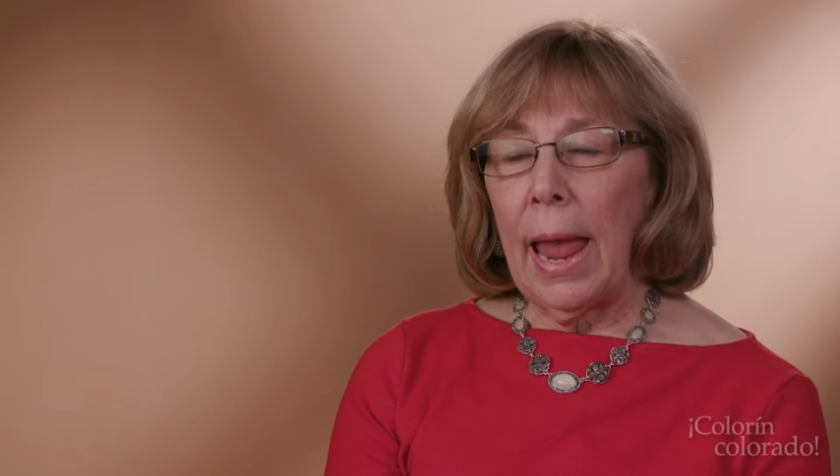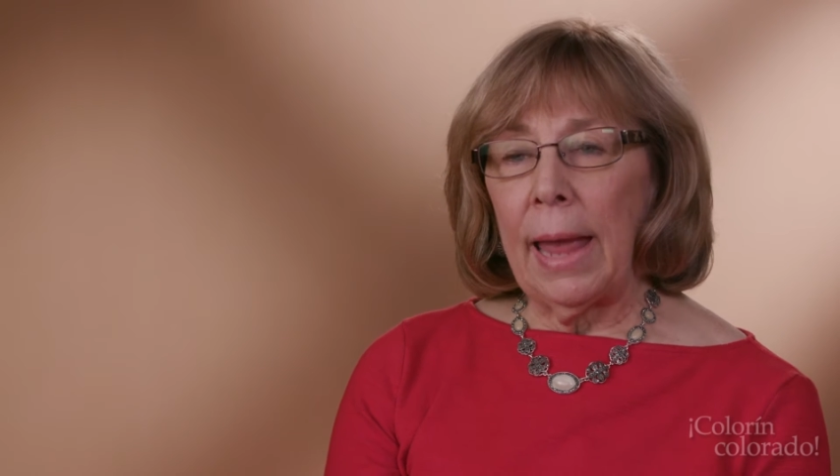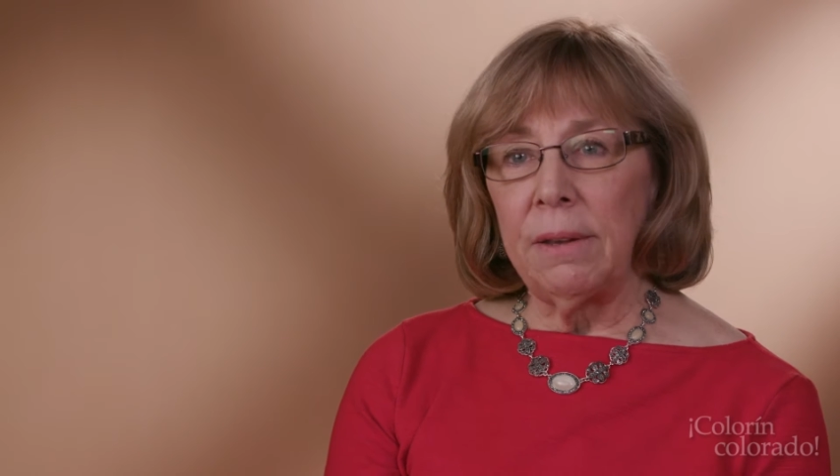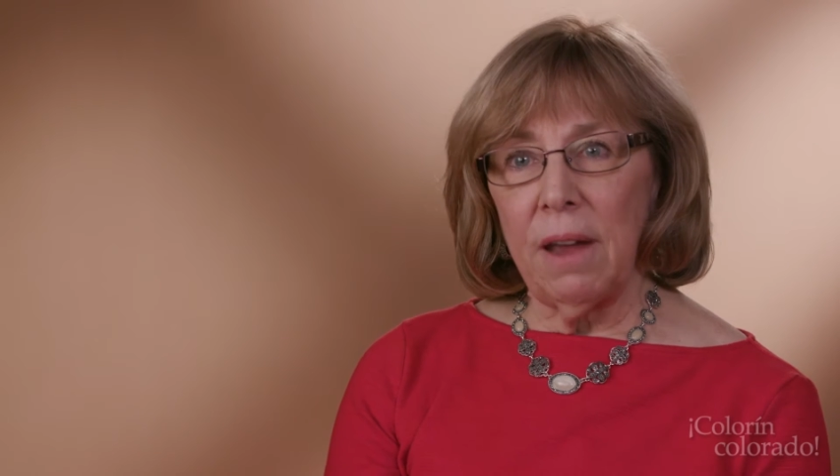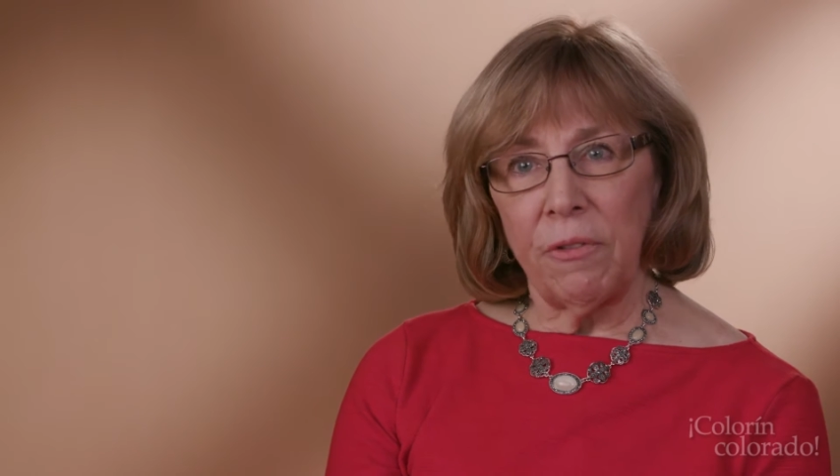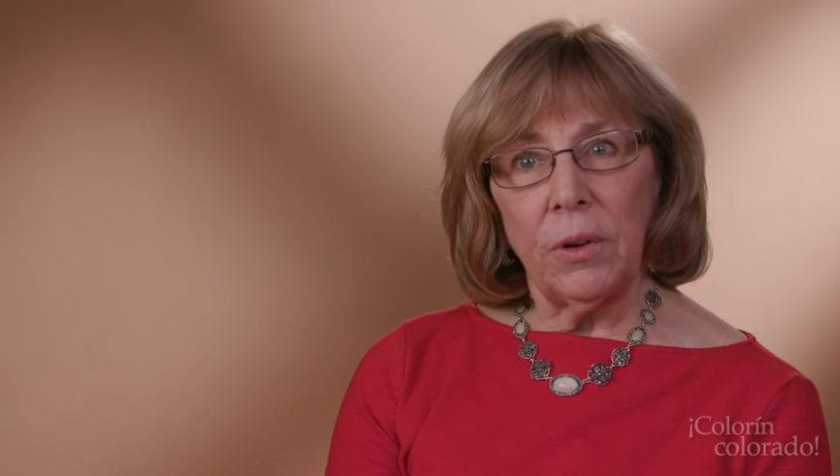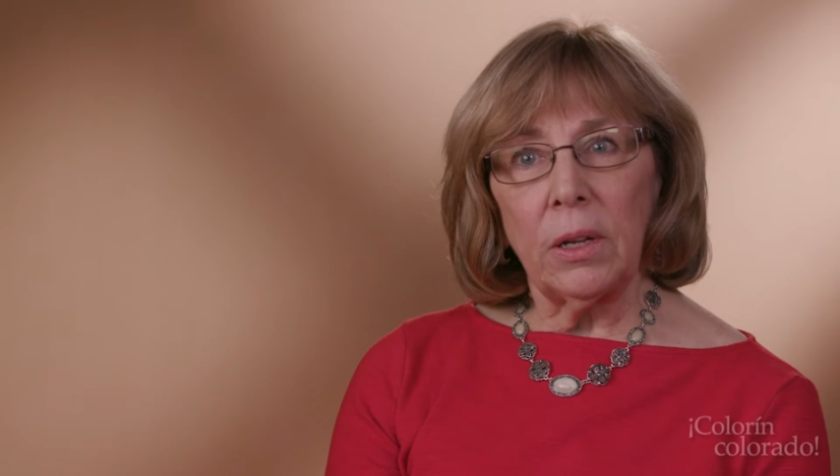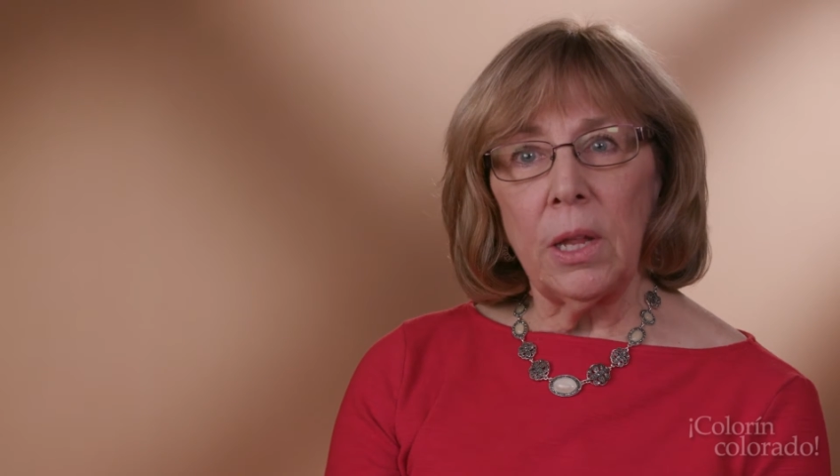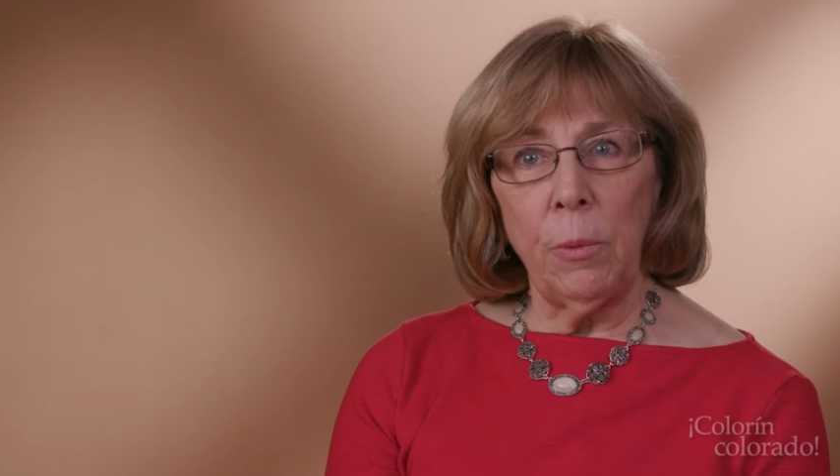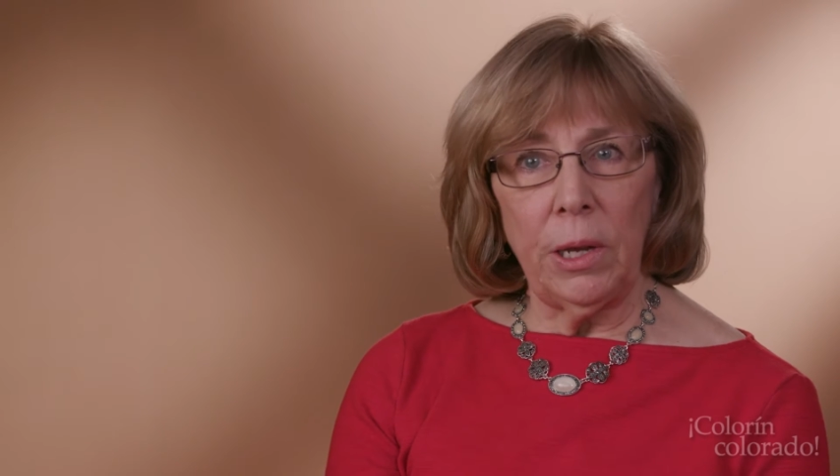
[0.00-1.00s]
and
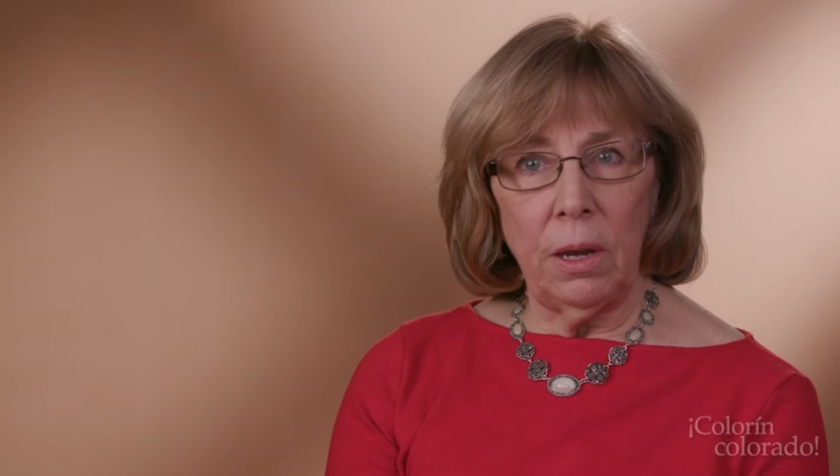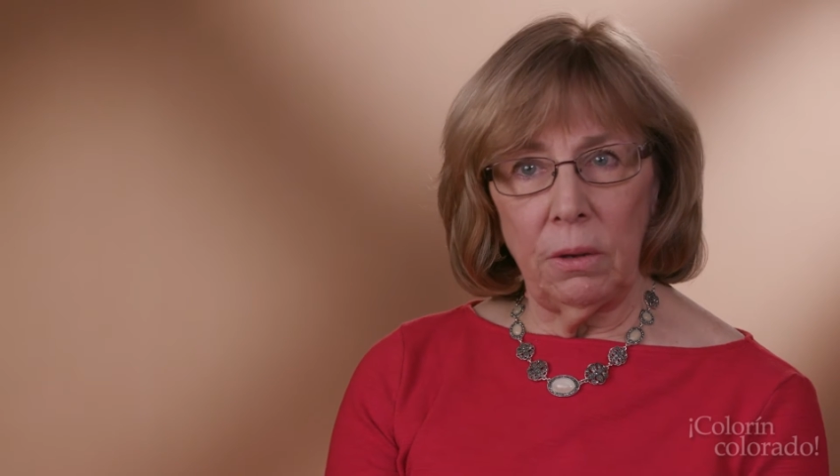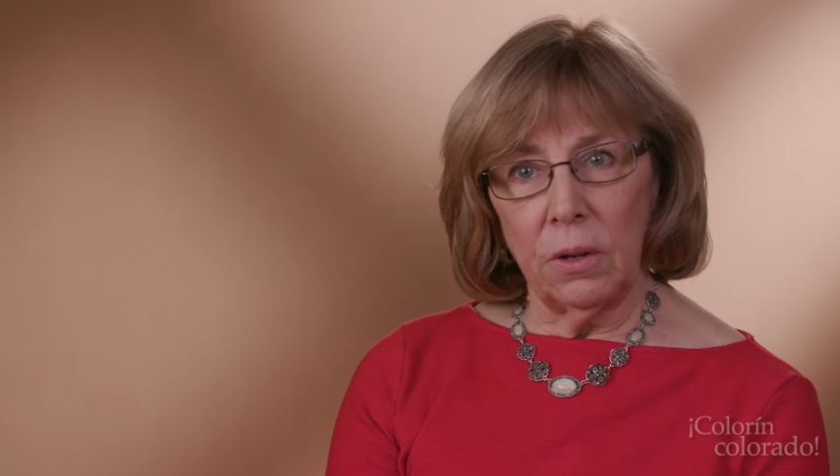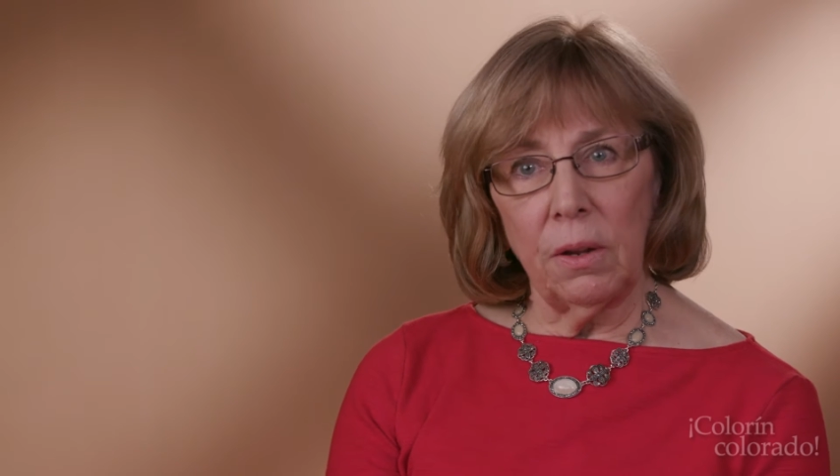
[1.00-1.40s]
definitely we need to